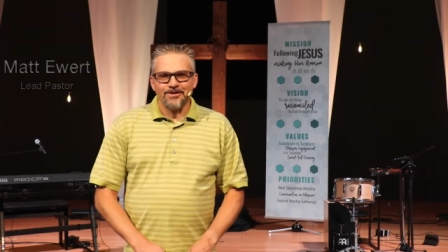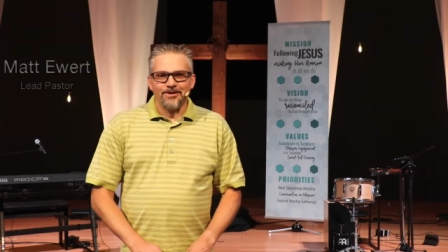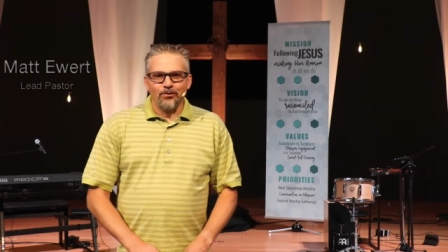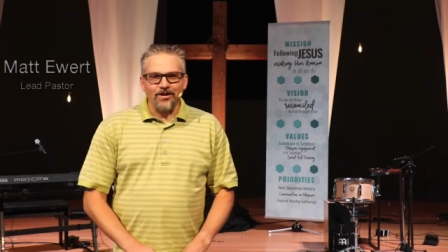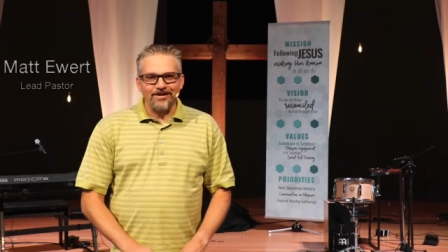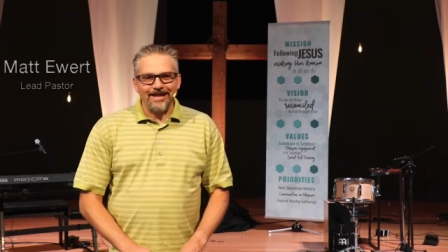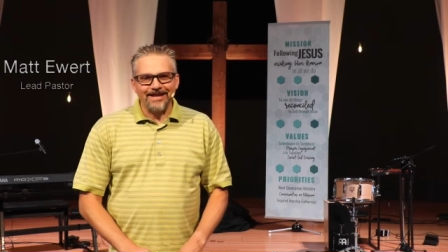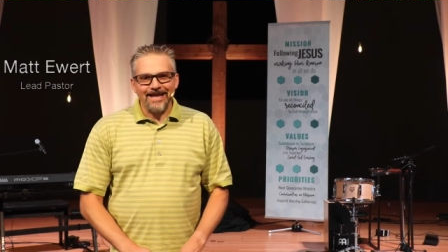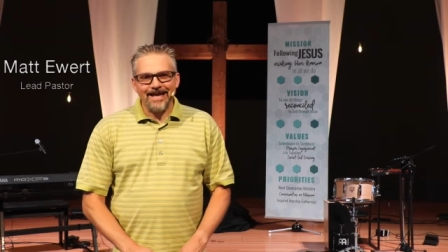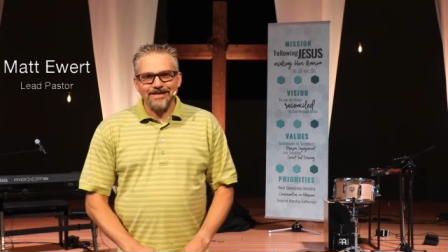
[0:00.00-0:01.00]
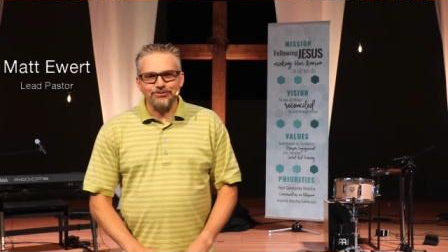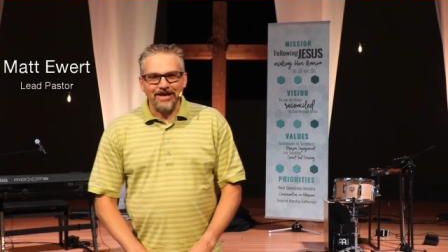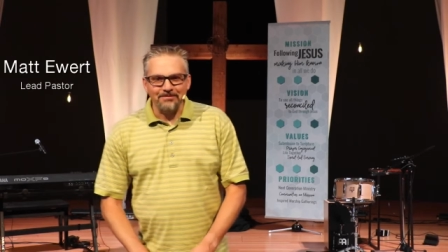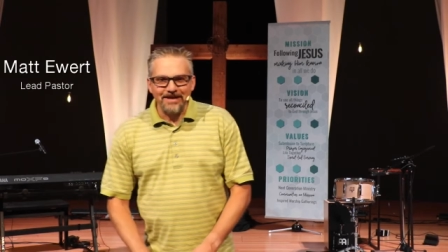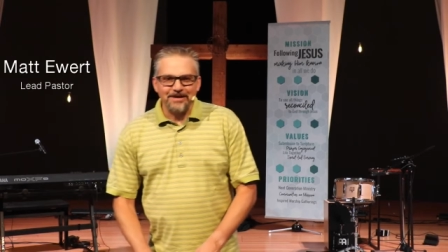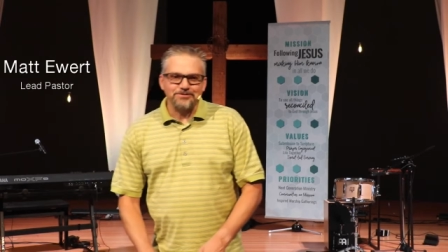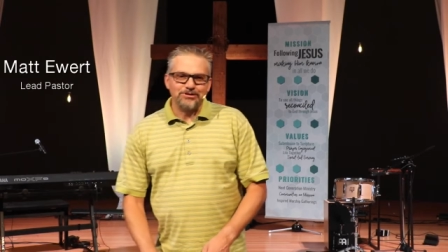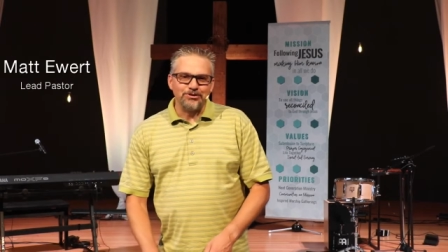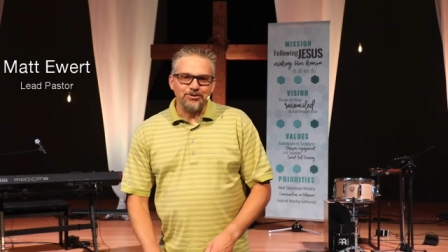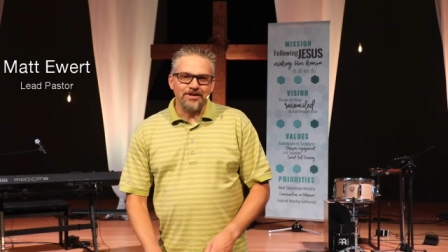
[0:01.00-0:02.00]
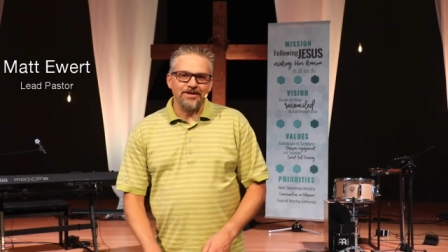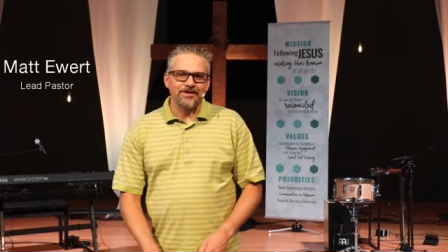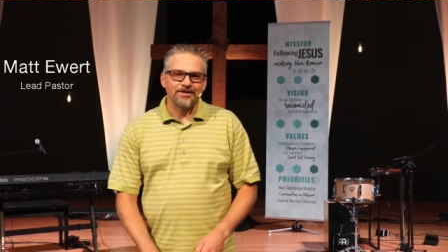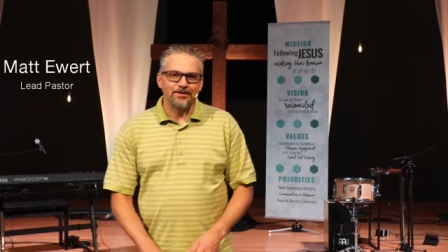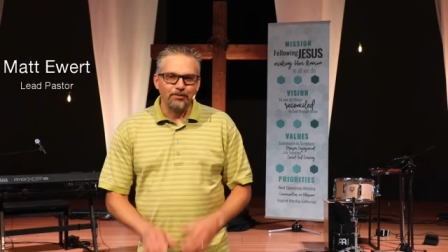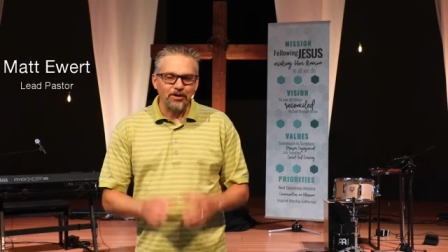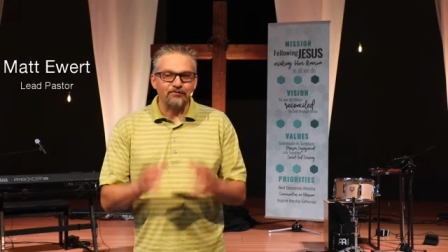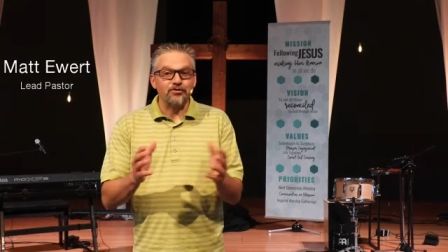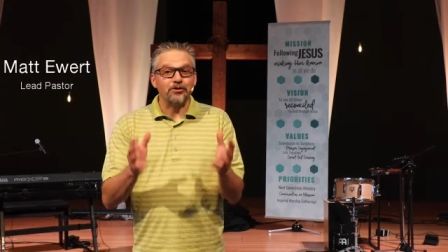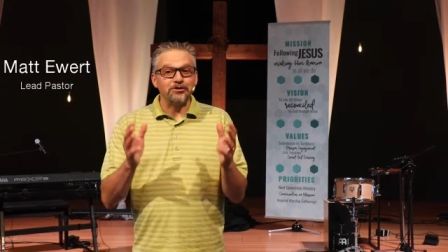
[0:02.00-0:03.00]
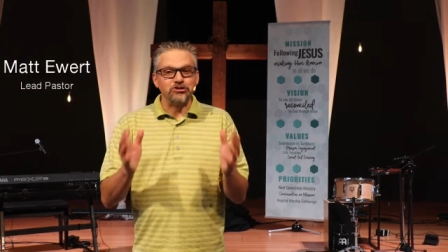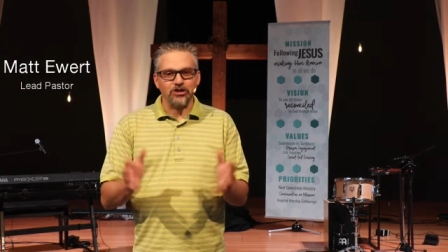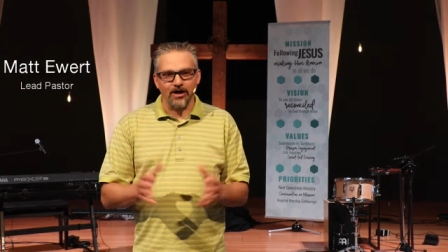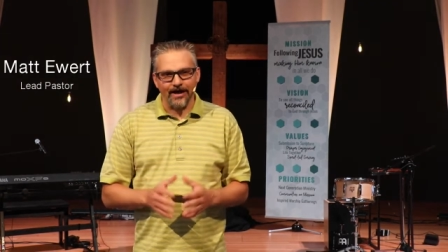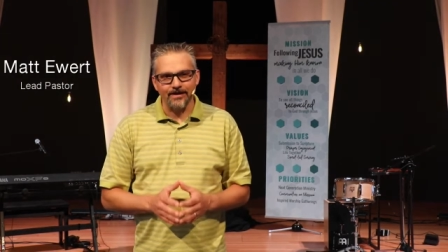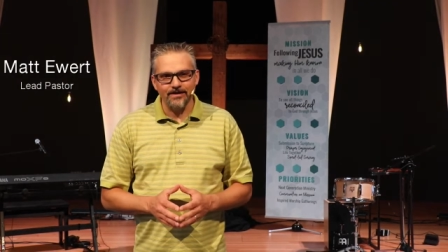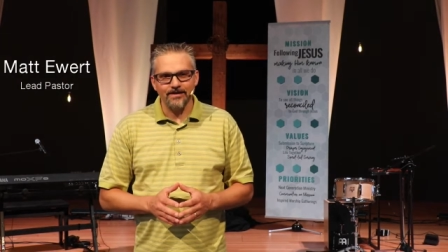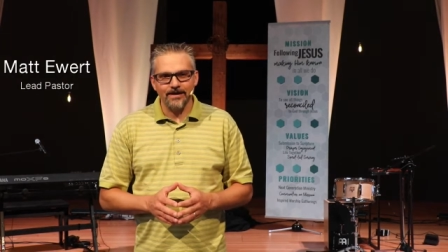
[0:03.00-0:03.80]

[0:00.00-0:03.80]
Well, as we come now to the book of 3rd John,